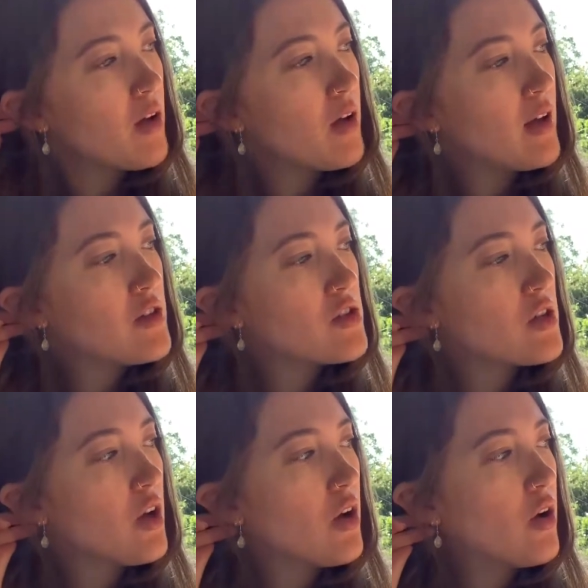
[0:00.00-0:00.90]
And
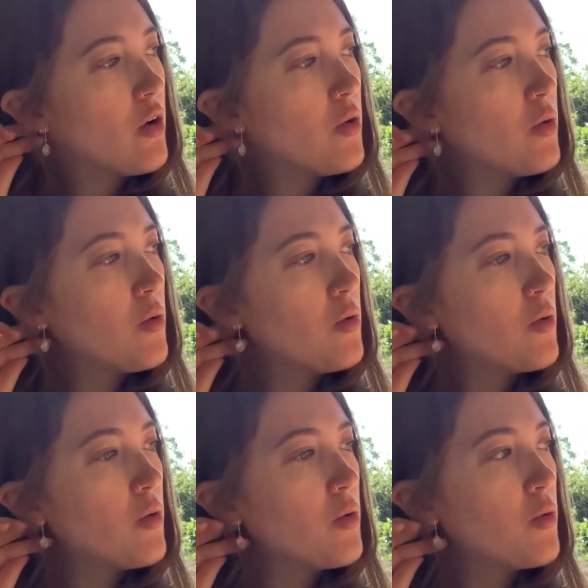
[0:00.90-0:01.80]
so
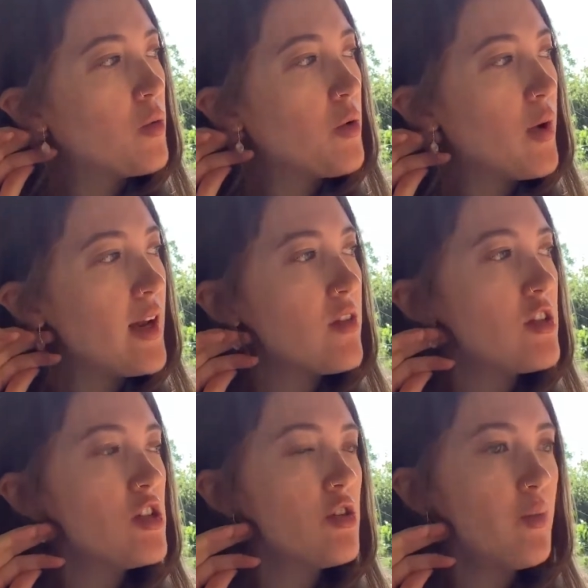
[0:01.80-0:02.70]
we waited the
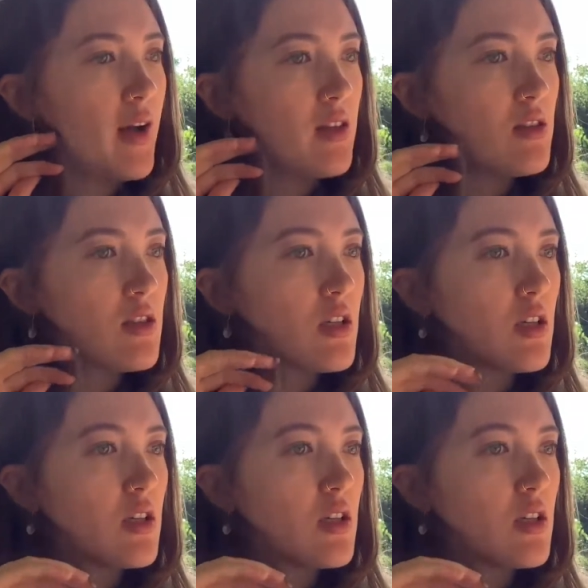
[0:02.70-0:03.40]
2 months,